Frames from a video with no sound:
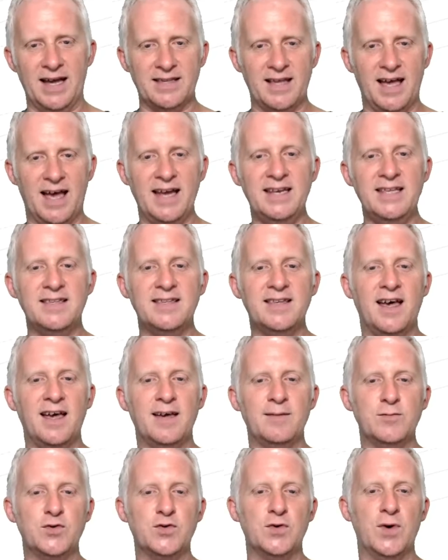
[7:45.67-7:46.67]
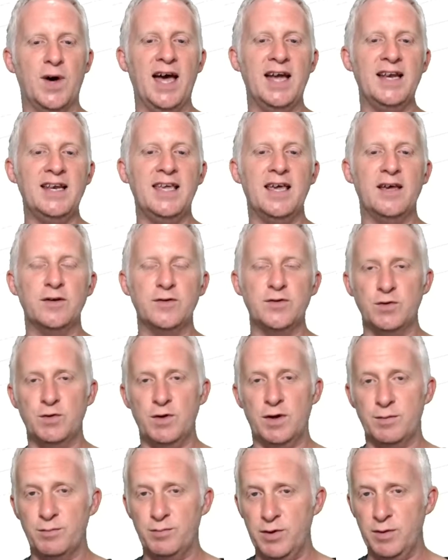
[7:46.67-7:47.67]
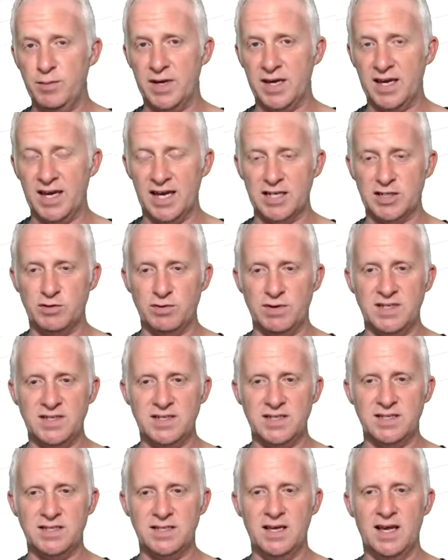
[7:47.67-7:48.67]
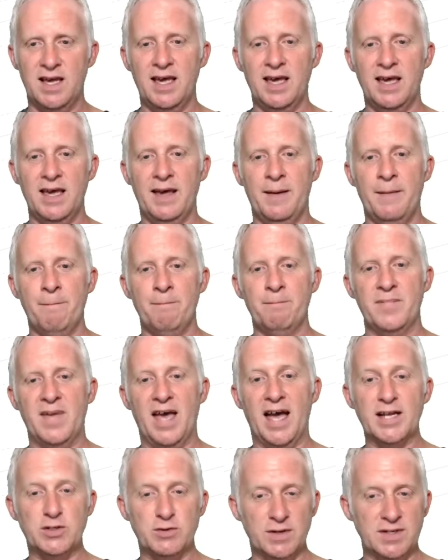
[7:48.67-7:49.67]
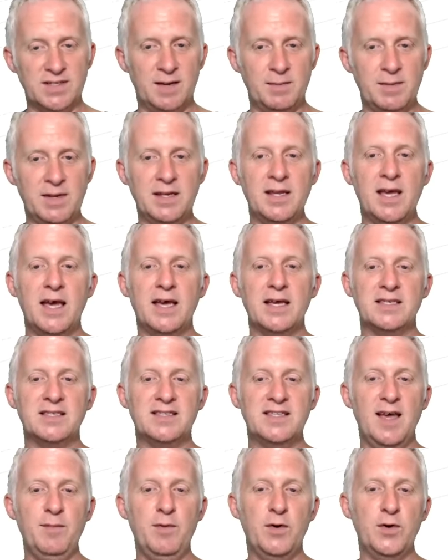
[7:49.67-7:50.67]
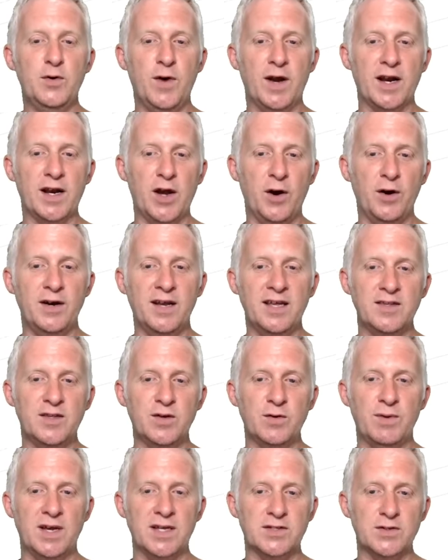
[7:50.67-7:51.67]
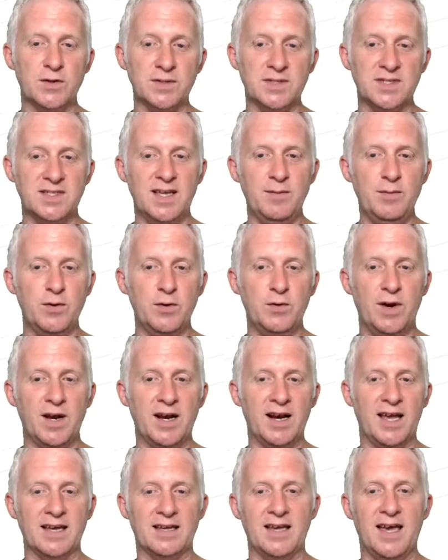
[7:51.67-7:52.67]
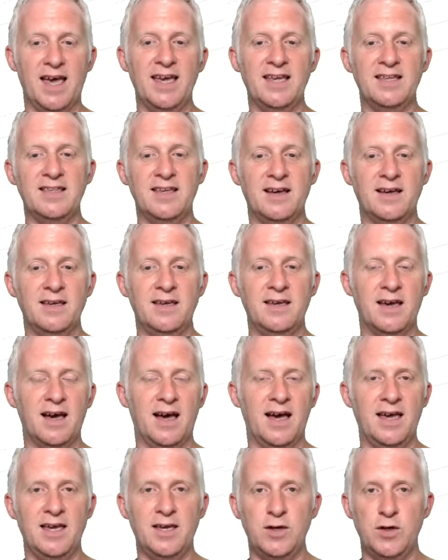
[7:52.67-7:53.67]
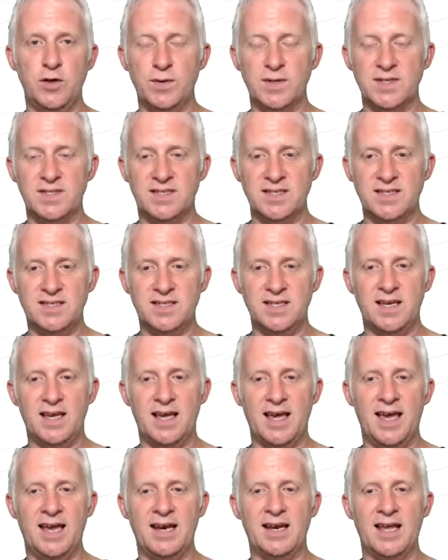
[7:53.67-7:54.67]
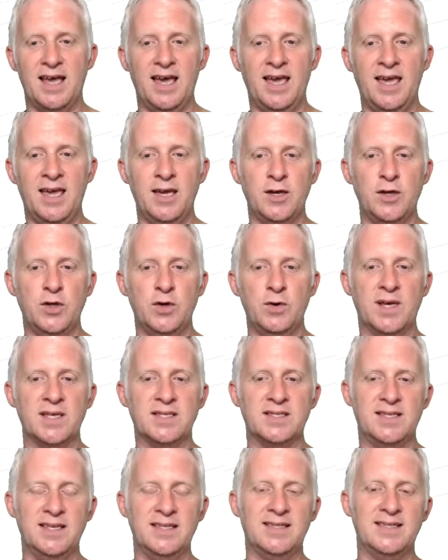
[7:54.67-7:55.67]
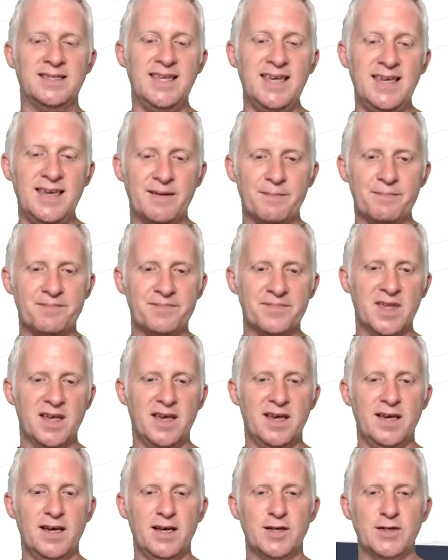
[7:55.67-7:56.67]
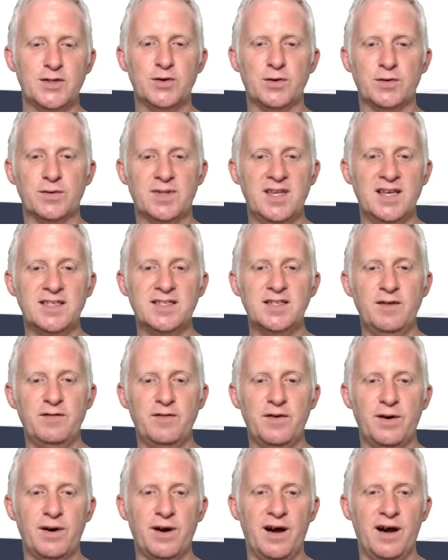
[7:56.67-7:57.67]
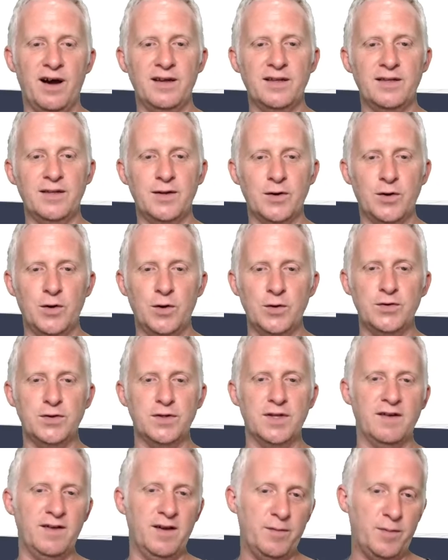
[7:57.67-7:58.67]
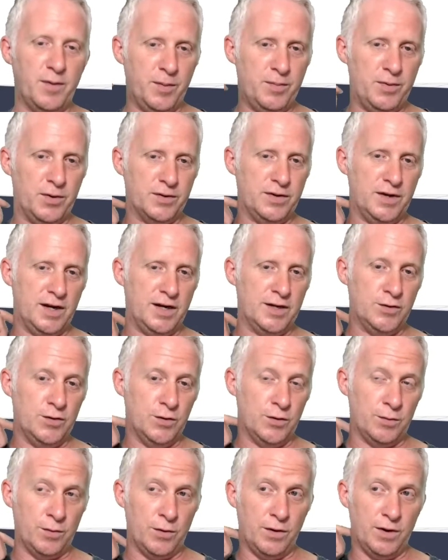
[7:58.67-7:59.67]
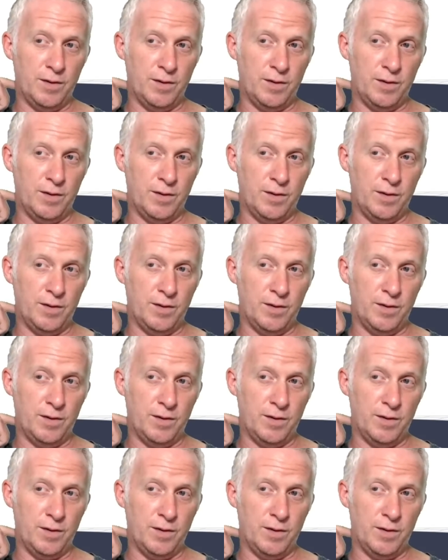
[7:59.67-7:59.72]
any time to any Ethereum public address. Stablecoin, earn interest on stablecoin like aDAI, aUSDC, and aUSDT. So discover, I go to the developer portal and to learn more